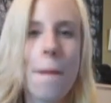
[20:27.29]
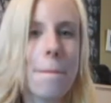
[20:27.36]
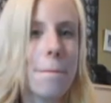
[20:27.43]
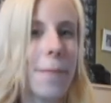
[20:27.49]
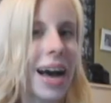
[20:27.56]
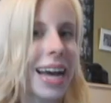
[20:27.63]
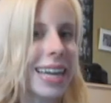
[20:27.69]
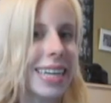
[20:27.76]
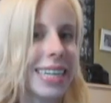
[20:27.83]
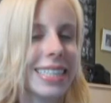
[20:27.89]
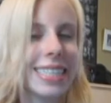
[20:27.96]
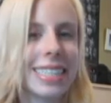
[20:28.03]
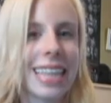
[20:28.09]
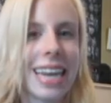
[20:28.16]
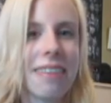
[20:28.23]
but
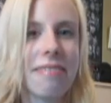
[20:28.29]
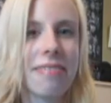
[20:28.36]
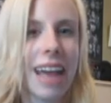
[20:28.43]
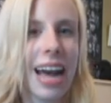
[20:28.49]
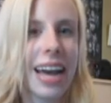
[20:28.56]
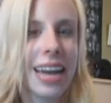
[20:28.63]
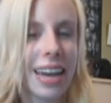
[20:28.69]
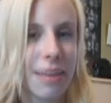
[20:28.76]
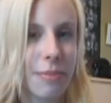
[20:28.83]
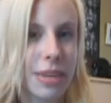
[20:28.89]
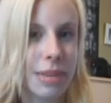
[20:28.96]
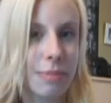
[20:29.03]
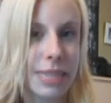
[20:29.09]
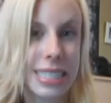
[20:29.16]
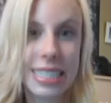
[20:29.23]
instead of that, I'm going
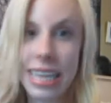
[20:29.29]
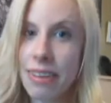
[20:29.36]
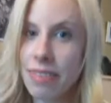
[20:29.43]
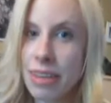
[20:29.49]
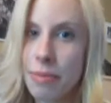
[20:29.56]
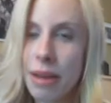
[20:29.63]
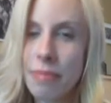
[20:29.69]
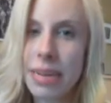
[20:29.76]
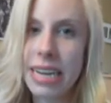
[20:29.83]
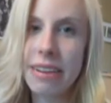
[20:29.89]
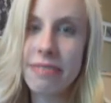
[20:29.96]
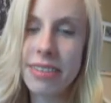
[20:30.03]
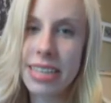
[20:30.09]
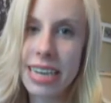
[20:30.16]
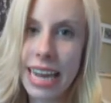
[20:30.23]
to be saving my money
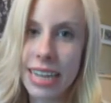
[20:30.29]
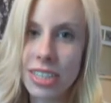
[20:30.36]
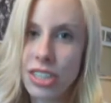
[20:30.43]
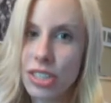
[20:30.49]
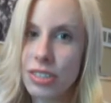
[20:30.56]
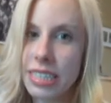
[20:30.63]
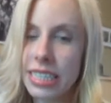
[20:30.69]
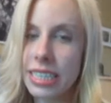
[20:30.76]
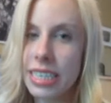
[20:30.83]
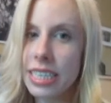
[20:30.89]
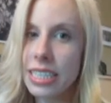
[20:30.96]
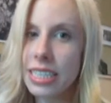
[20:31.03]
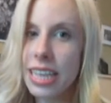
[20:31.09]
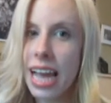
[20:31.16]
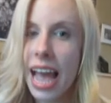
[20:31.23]
for the next 2
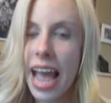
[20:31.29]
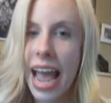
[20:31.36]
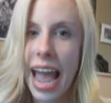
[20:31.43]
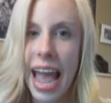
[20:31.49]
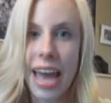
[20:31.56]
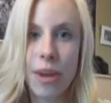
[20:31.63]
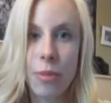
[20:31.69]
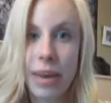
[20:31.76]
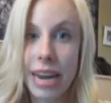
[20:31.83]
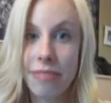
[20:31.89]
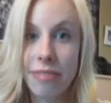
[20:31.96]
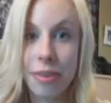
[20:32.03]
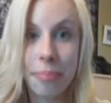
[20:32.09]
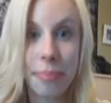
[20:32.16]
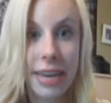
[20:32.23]
years, and
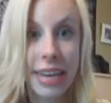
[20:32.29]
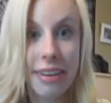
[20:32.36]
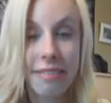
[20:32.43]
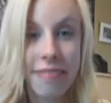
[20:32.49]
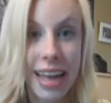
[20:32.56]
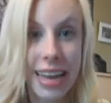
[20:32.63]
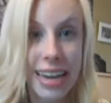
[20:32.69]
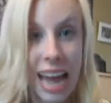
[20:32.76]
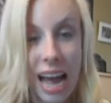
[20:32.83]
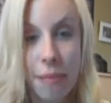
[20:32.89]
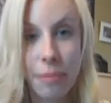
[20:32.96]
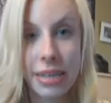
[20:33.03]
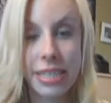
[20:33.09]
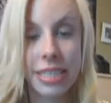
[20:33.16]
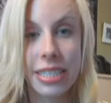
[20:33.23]
whatever big event
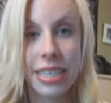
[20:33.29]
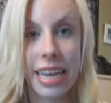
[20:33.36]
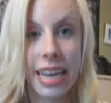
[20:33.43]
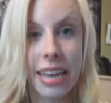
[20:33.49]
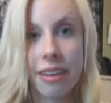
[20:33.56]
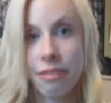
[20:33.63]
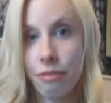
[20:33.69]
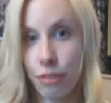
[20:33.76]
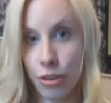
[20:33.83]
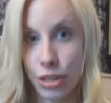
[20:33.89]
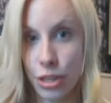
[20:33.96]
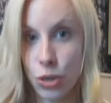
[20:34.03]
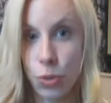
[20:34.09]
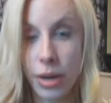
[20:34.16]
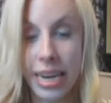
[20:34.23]
happens for the
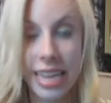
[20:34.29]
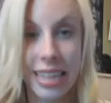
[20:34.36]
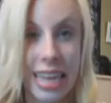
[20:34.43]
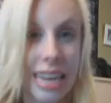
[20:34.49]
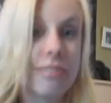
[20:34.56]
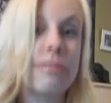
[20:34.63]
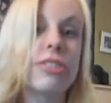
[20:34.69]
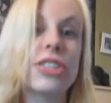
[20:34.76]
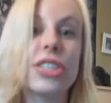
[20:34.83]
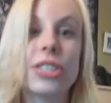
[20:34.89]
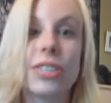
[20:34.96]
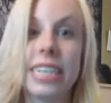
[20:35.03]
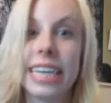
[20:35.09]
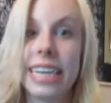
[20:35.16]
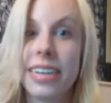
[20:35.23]
20th
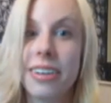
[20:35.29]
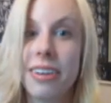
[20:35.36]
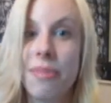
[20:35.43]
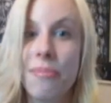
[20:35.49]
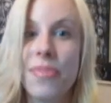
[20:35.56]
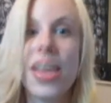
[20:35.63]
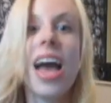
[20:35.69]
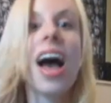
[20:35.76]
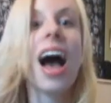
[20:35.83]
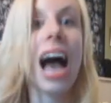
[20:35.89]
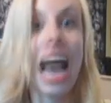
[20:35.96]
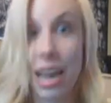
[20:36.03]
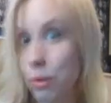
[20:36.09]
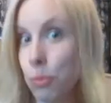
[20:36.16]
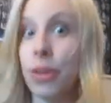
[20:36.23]
anniversary year,
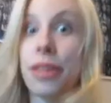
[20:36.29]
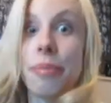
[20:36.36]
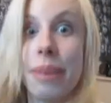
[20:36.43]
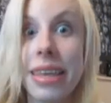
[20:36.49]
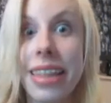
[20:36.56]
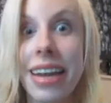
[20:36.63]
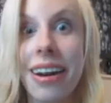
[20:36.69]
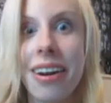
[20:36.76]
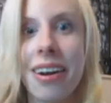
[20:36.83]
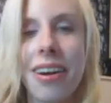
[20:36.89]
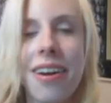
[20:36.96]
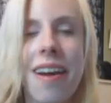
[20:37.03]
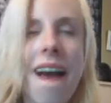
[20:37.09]
I will be there.